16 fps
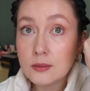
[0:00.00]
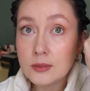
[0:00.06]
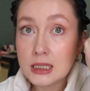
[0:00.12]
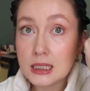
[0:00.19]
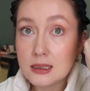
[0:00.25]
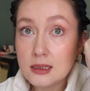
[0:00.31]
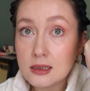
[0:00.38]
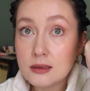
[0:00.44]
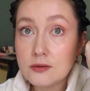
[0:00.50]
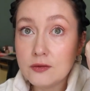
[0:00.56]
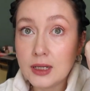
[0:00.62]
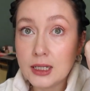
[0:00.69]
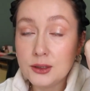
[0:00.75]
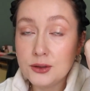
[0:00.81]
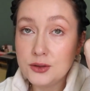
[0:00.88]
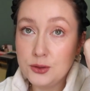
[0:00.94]
This is
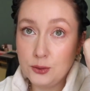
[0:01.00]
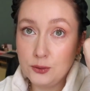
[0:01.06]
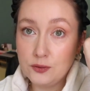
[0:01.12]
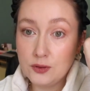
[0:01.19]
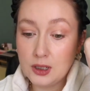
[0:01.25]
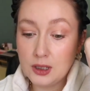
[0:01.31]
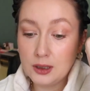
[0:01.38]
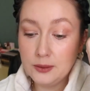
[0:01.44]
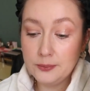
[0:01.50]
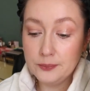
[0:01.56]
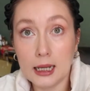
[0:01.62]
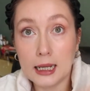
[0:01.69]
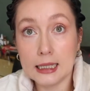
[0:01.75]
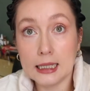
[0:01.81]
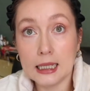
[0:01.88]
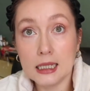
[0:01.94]
fun so far.
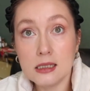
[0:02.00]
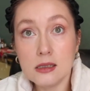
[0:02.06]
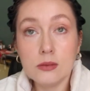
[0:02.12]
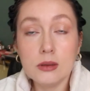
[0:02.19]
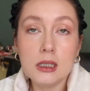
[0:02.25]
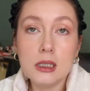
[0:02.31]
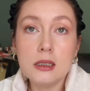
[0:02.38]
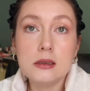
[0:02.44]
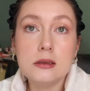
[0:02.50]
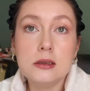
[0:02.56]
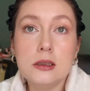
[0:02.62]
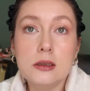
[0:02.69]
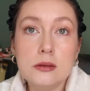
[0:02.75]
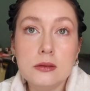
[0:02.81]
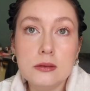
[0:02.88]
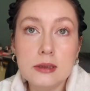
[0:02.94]
I guess what I'll
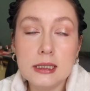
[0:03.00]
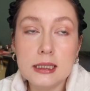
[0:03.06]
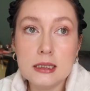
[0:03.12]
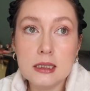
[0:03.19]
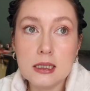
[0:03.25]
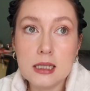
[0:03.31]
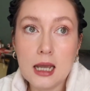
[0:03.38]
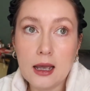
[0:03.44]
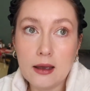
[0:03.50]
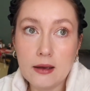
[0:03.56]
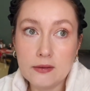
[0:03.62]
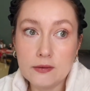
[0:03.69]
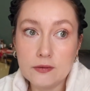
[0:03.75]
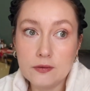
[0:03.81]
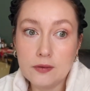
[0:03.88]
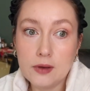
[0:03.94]
do is
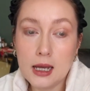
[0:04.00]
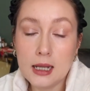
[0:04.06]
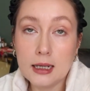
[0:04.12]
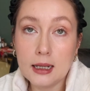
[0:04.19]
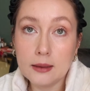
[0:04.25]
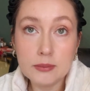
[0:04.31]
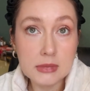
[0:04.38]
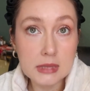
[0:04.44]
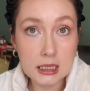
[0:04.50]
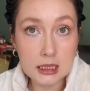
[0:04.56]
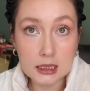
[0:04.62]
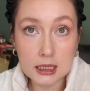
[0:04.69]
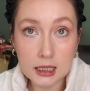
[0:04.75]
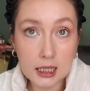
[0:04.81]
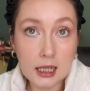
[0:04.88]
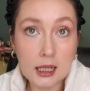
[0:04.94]
have an update
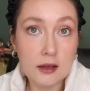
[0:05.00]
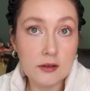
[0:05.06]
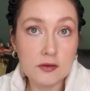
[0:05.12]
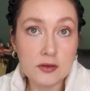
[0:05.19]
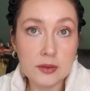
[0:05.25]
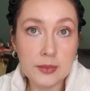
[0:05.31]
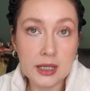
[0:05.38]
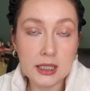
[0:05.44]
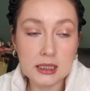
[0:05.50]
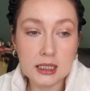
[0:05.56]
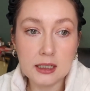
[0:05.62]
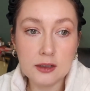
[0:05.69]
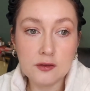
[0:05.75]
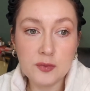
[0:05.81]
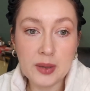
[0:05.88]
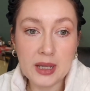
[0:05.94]
like I have for my
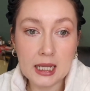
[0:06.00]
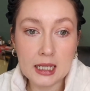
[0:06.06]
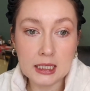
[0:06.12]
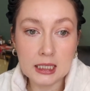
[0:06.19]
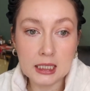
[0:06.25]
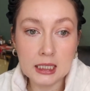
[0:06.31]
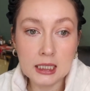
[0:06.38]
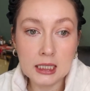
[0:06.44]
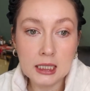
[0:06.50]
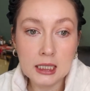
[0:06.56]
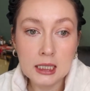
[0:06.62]
Deck of Panning.